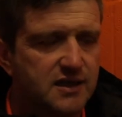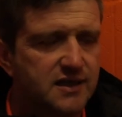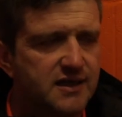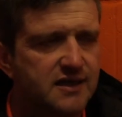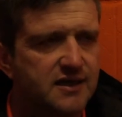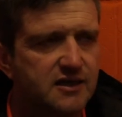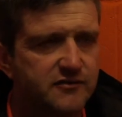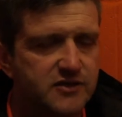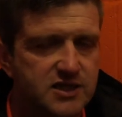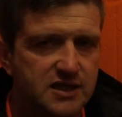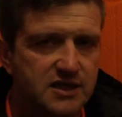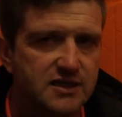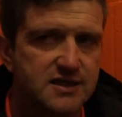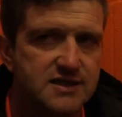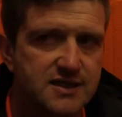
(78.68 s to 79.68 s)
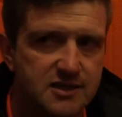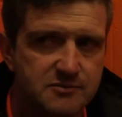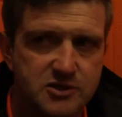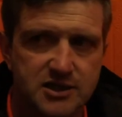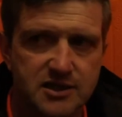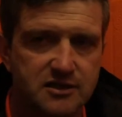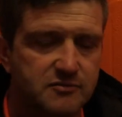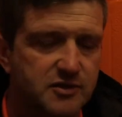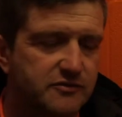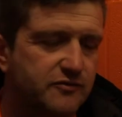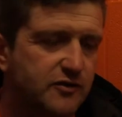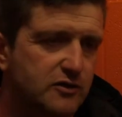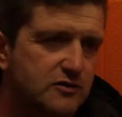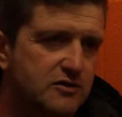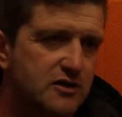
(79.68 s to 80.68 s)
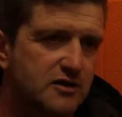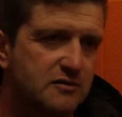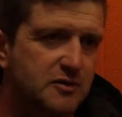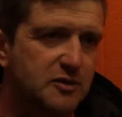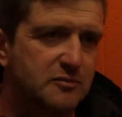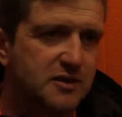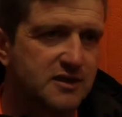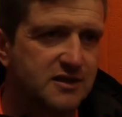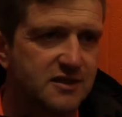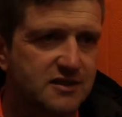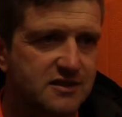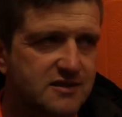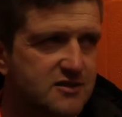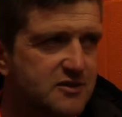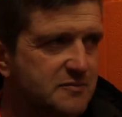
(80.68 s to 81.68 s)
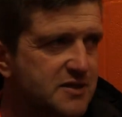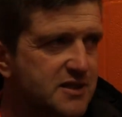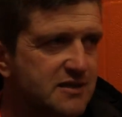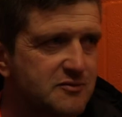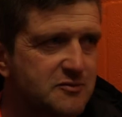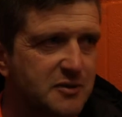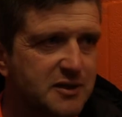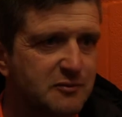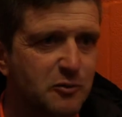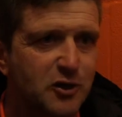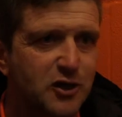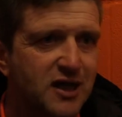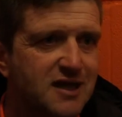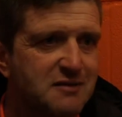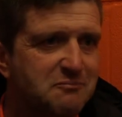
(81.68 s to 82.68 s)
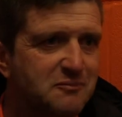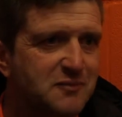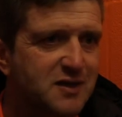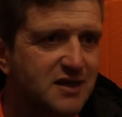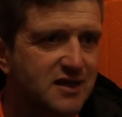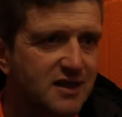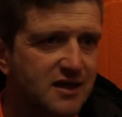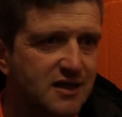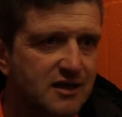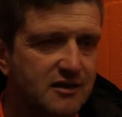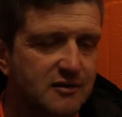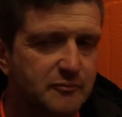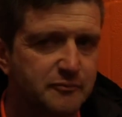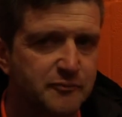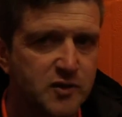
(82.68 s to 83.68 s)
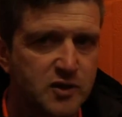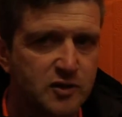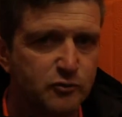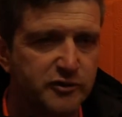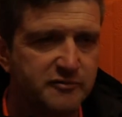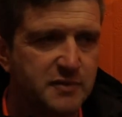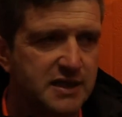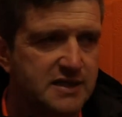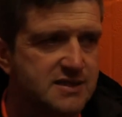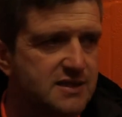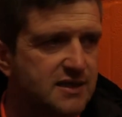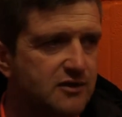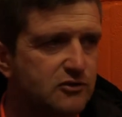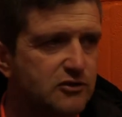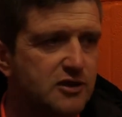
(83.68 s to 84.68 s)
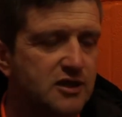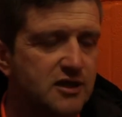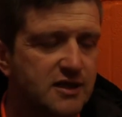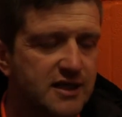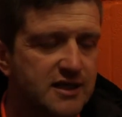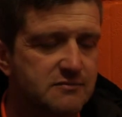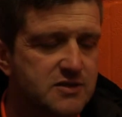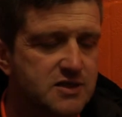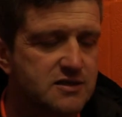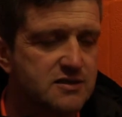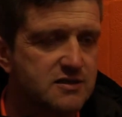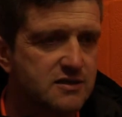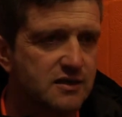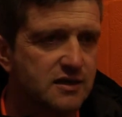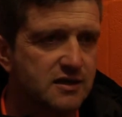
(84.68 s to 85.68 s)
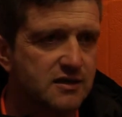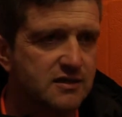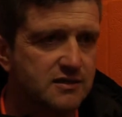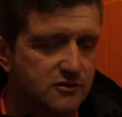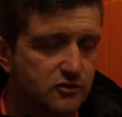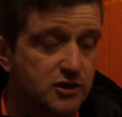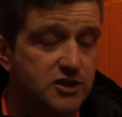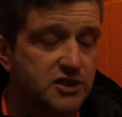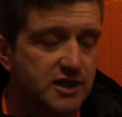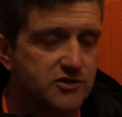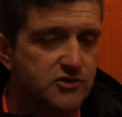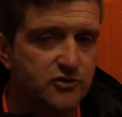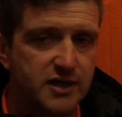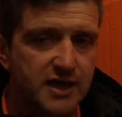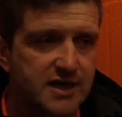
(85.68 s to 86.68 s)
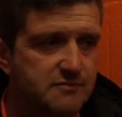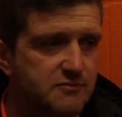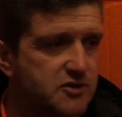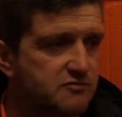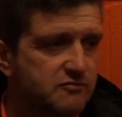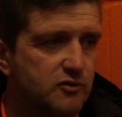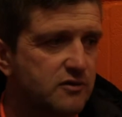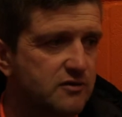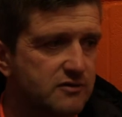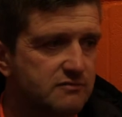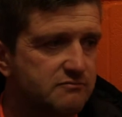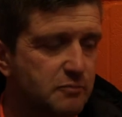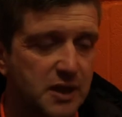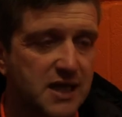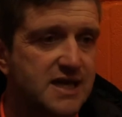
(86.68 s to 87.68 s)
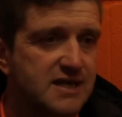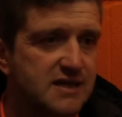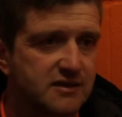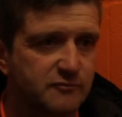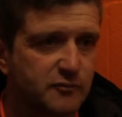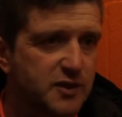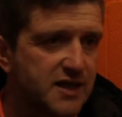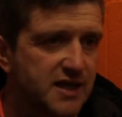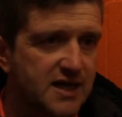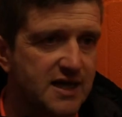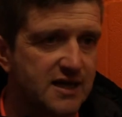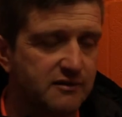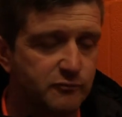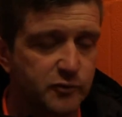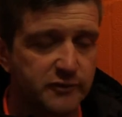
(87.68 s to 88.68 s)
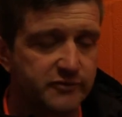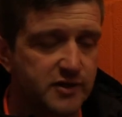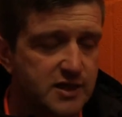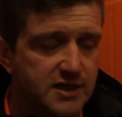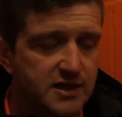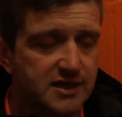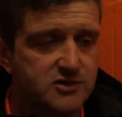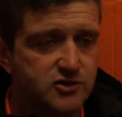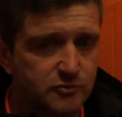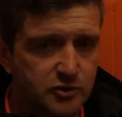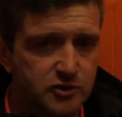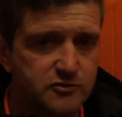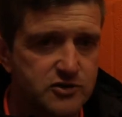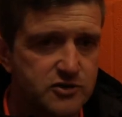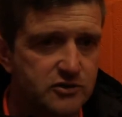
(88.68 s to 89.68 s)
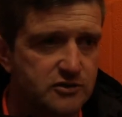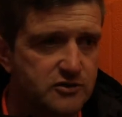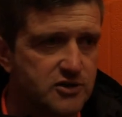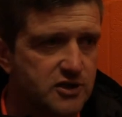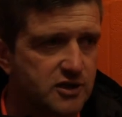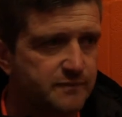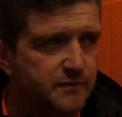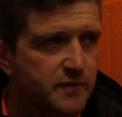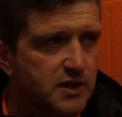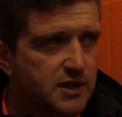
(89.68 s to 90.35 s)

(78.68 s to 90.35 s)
Yeah, obviously the league table's a little bit false at the moment. You know, some teams played one game, um, we've managed to get all our games, uh, all the scheduled games played, and we're there, and we've had some good results. And